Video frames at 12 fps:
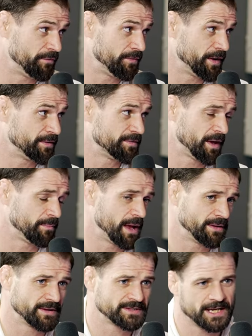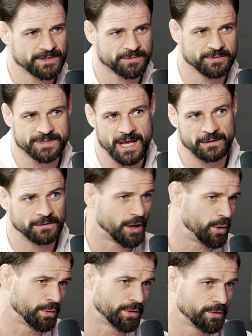if it's like my testosterone is getting
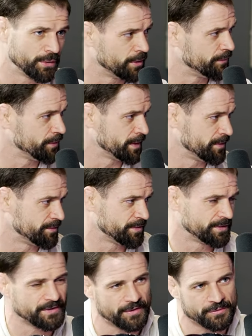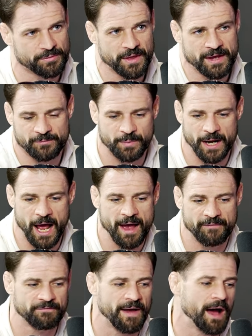lower or if like these these other things. But
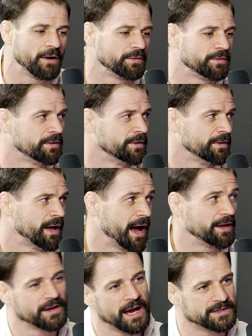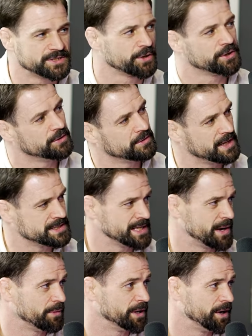I found I I started
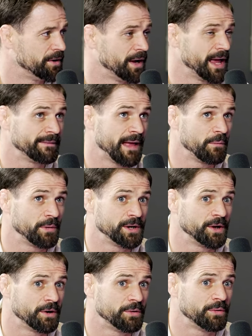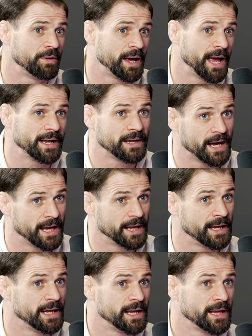utilizing that window, and that really? window at night